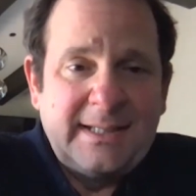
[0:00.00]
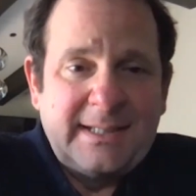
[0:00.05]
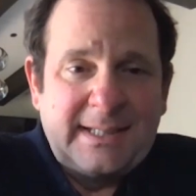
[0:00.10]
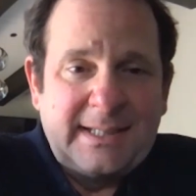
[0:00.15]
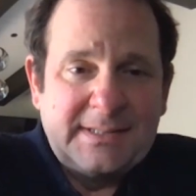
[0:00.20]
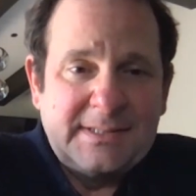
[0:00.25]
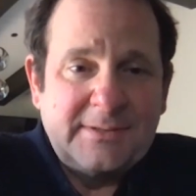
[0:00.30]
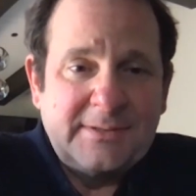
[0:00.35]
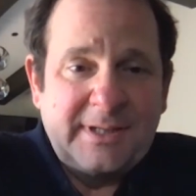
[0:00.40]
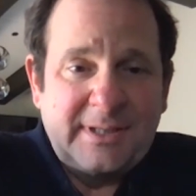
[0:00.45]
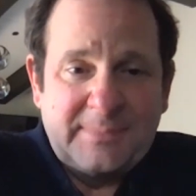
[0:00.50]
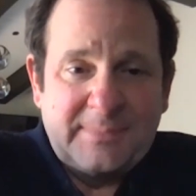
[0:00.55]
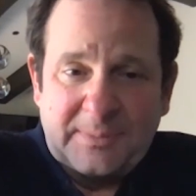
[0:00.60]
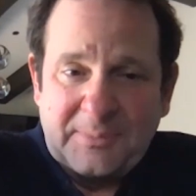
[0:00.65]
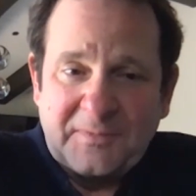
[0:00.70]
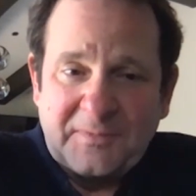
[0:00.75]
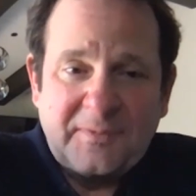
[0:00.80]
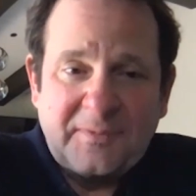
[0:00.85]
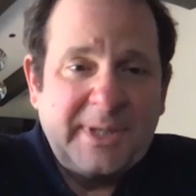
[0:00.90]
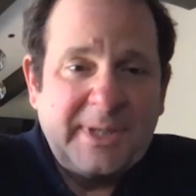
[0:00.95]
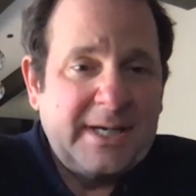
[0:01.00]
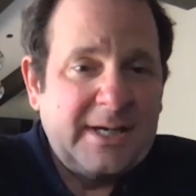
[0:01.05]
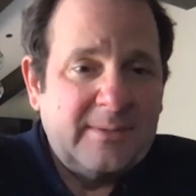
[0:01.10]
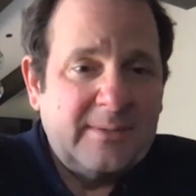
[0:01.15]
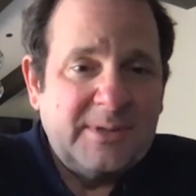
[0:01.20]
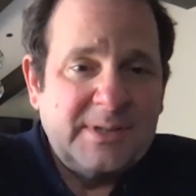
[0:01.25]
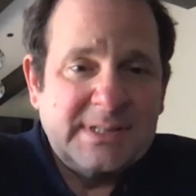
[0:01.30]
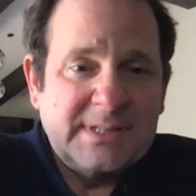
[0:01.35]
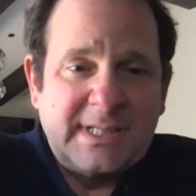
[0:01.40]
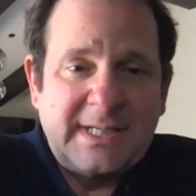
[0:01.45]
And so we had people from
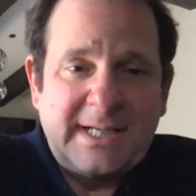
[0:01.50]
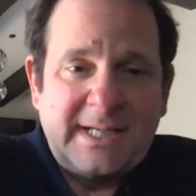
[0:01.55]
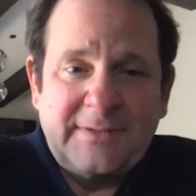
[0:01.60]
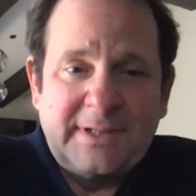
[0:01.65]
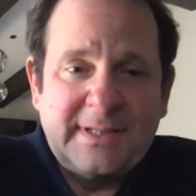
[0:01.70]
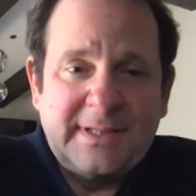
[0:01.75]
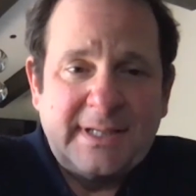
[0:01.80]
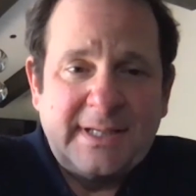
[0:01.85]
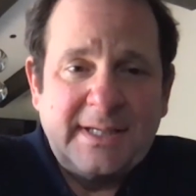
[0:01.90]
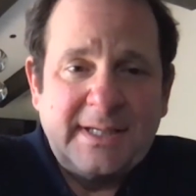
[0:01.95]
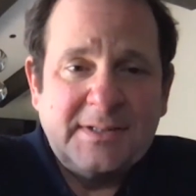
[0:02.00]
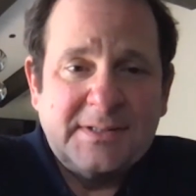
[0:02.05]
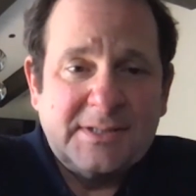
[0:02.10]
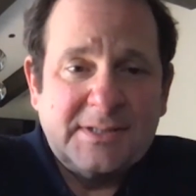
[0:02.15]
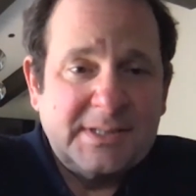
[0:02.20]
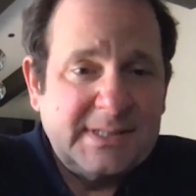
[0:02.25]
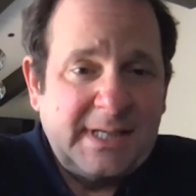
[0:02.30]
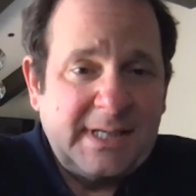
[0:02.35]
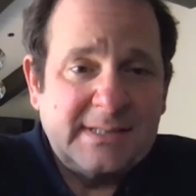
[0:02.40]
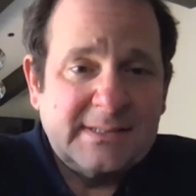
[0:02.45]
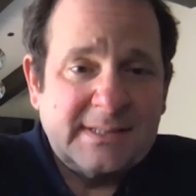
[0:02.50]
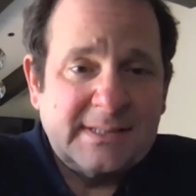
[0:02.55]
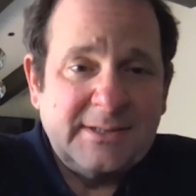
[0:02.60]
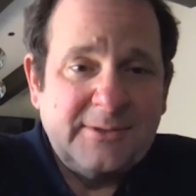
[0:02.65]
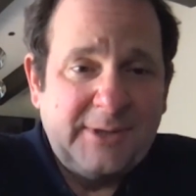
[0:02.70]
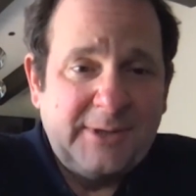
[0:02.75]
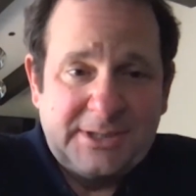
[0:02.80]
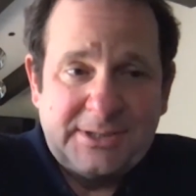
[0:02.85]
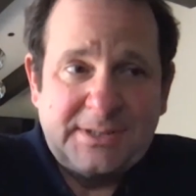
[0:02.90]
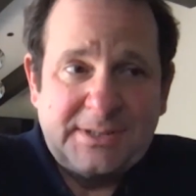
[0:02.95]
e-commerce and everything else just asking
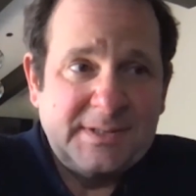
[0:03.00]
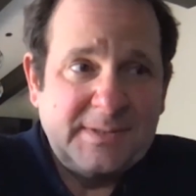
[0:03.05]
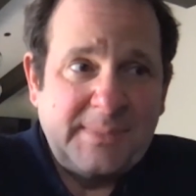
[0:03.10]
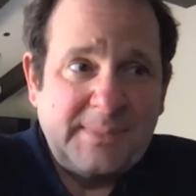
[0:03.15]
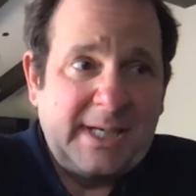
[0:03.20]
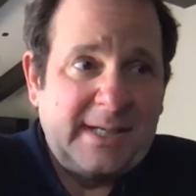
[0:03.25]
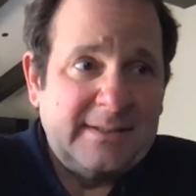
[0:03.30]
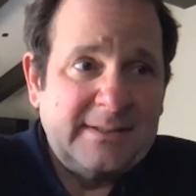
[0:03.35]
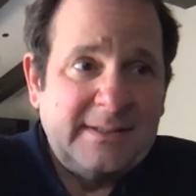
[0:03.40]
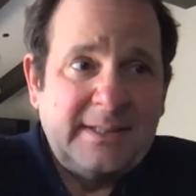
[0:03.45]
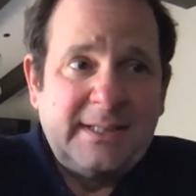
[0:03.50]
questions about,